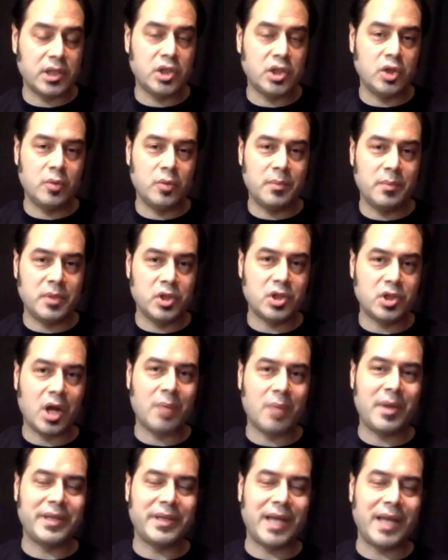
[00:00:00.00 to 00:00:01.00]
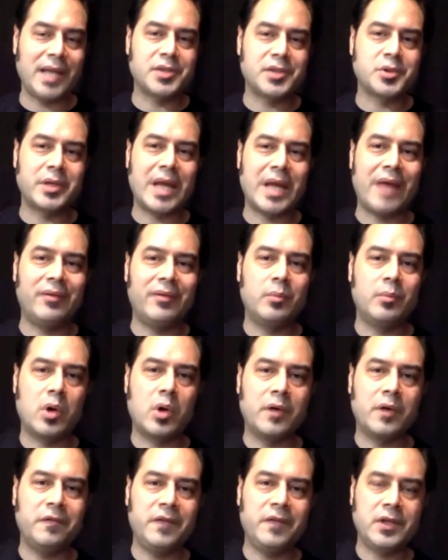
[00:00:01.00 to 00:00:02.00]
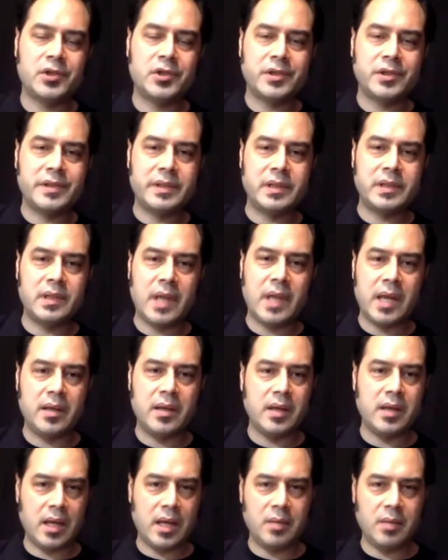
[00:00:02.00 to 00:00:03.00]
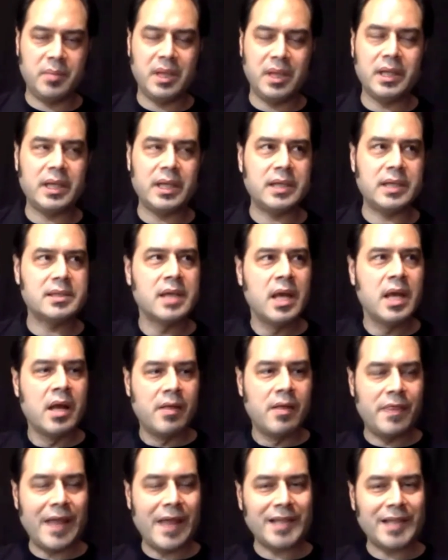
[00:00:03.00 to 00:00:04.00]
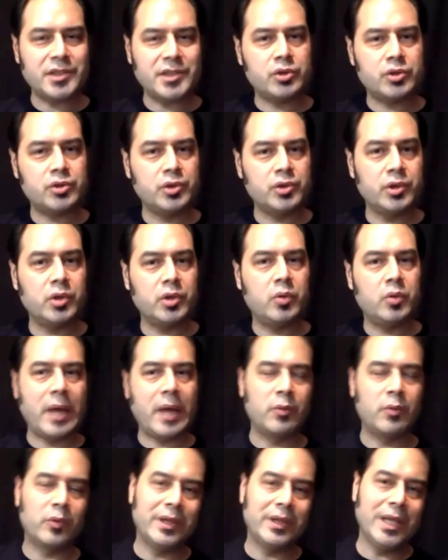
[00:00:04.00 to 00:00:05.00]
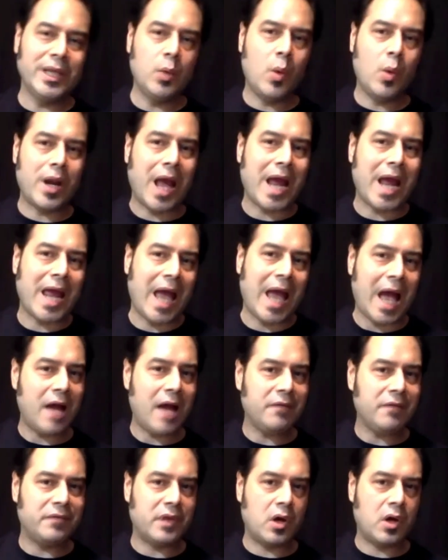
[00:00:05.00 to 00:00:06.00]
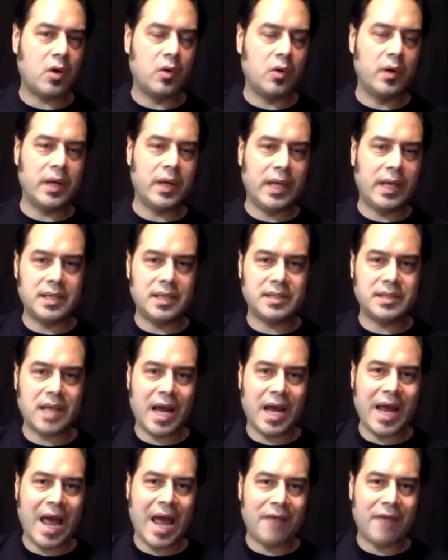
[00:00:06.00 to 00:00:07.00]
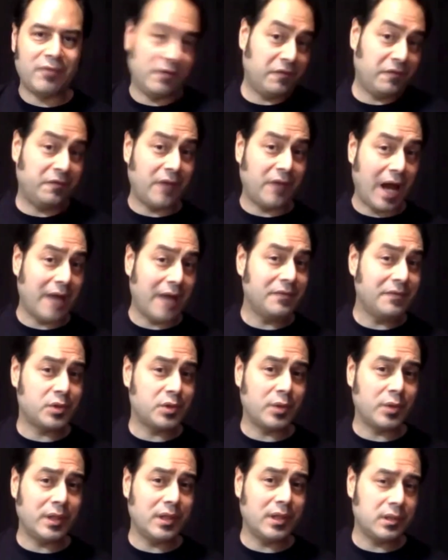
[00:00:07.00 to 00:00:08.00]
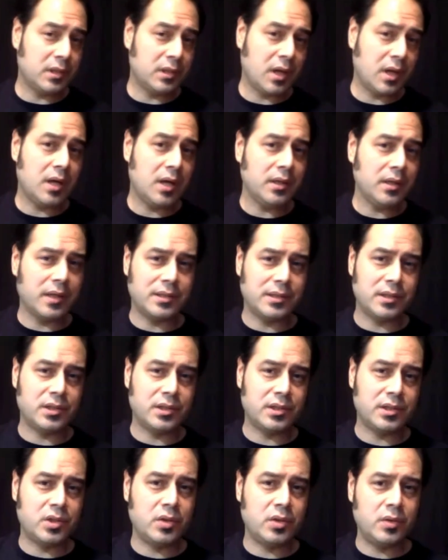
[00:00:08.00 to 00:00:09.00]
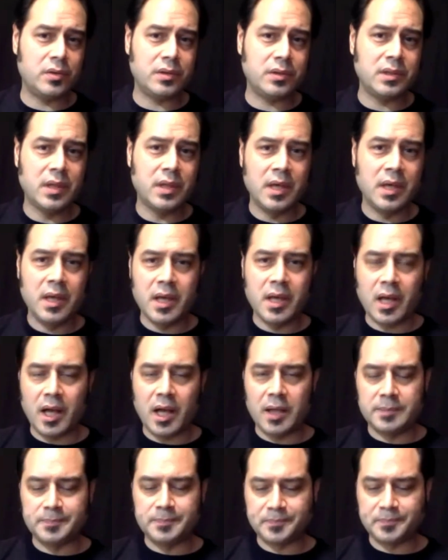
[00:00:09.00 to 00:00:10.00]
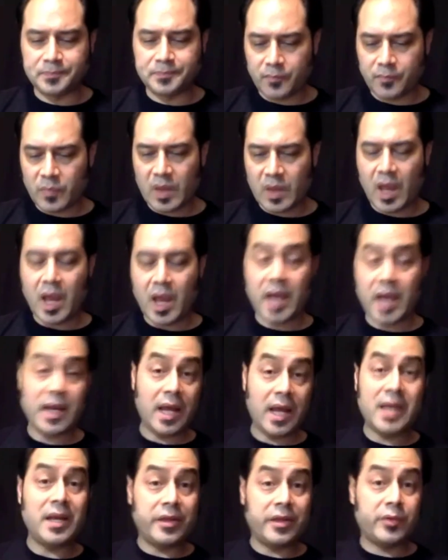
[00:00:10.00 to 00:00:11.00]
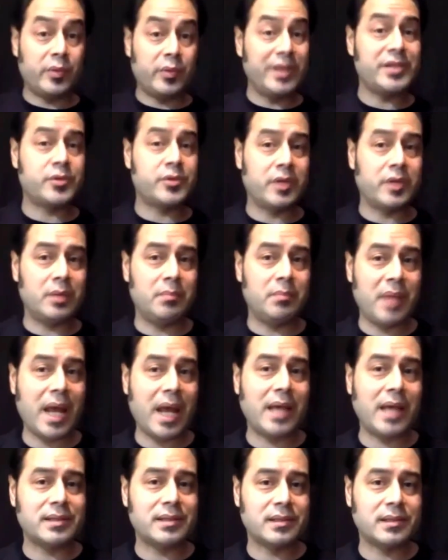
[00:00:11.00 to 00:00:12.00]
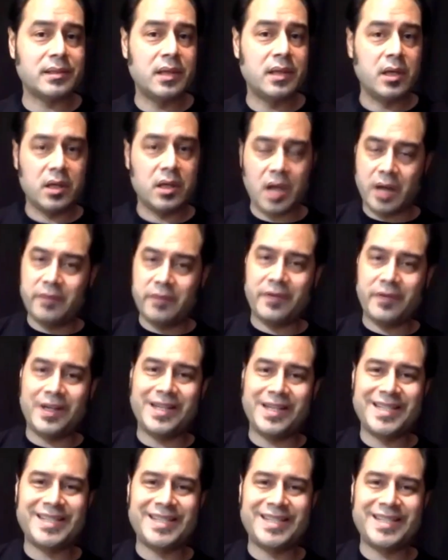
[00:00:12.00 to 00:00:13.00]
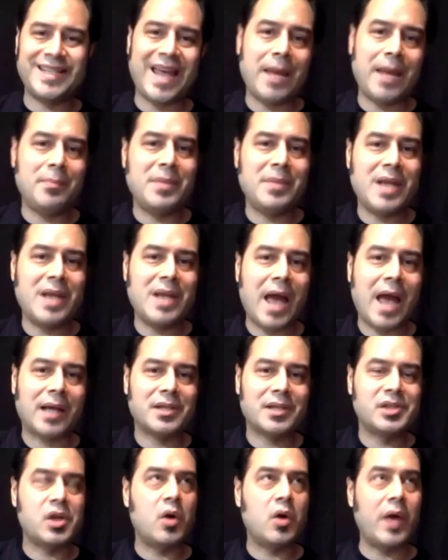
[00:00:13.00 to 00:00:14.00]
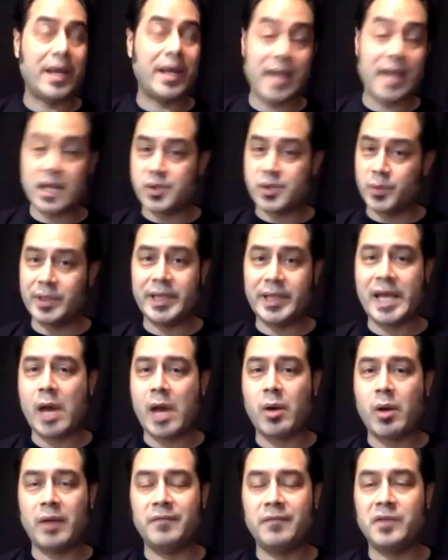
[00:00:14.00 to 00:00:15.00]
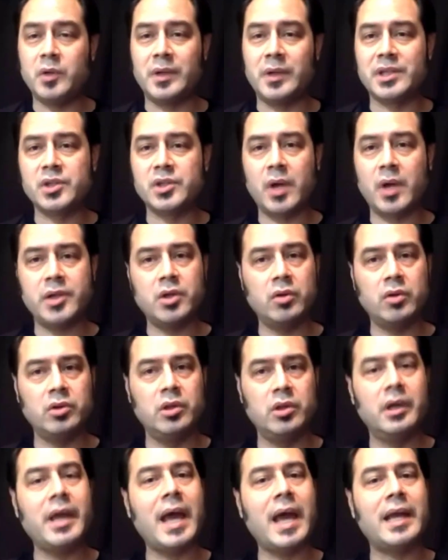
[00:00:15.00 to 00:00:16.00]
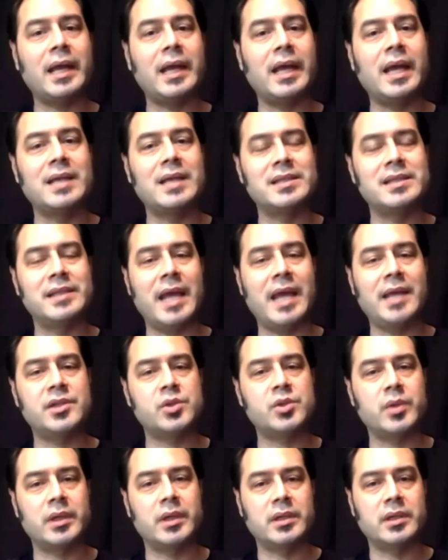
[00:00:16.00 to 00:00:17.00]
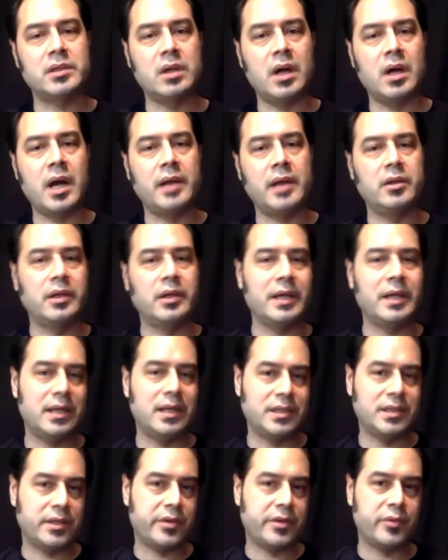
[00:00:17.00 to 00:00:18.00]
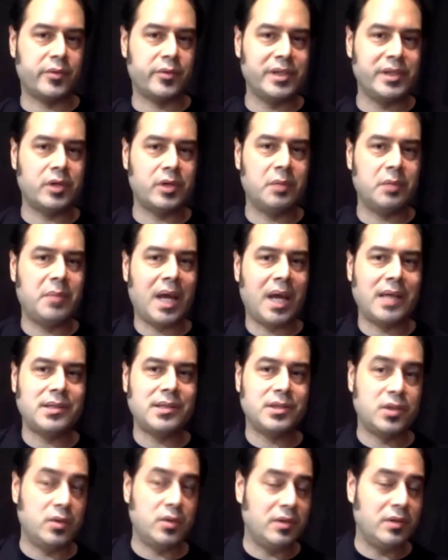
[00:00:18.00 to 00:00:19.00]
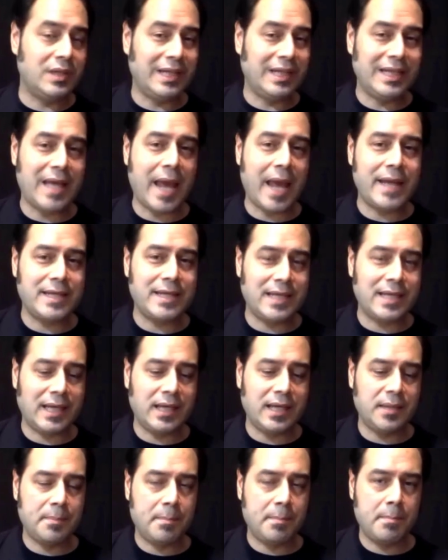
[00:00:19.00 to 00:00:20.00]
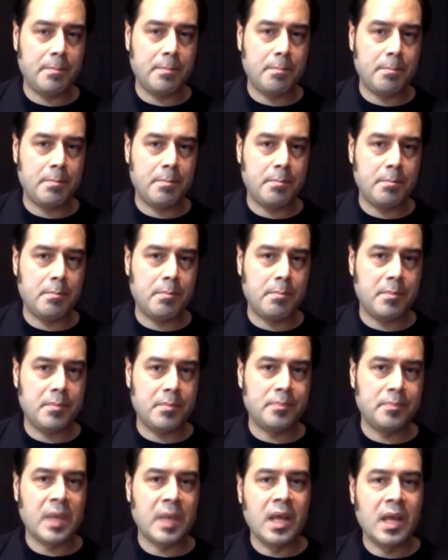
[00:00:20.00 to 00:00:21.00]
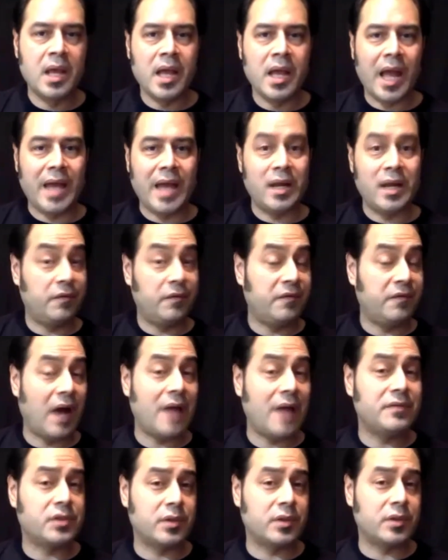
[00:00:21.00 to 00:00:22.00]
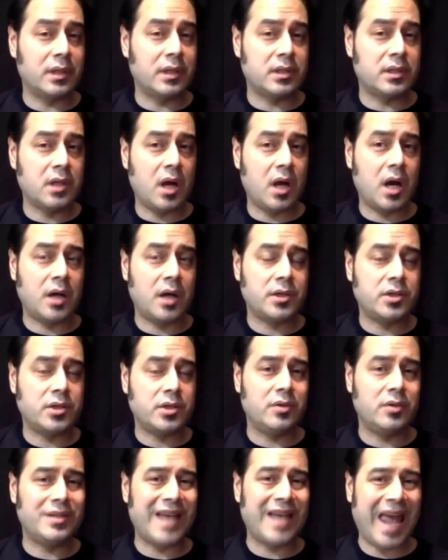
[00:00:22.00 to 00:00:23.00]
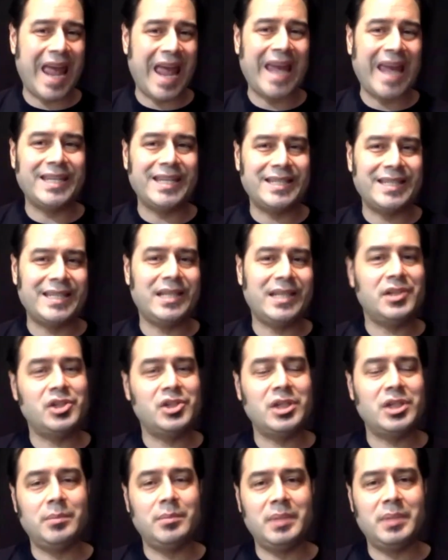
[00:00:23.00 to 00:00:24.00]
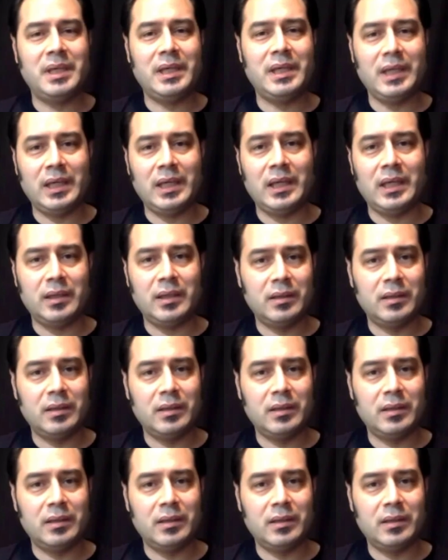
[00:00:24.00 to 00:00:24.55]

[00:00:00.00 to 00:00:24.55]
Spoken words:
You talk about the eight string having more features and abilities. That's true. And really, what I have though is I have a five string guitar because it's tuned, and a three string bass kind of on the same neck. So, and that's really how I view it. So I don't look at it as an eight string guitar. I look at it as a three string bass tuned E A D, and then a five string guitar tuned A D G B E.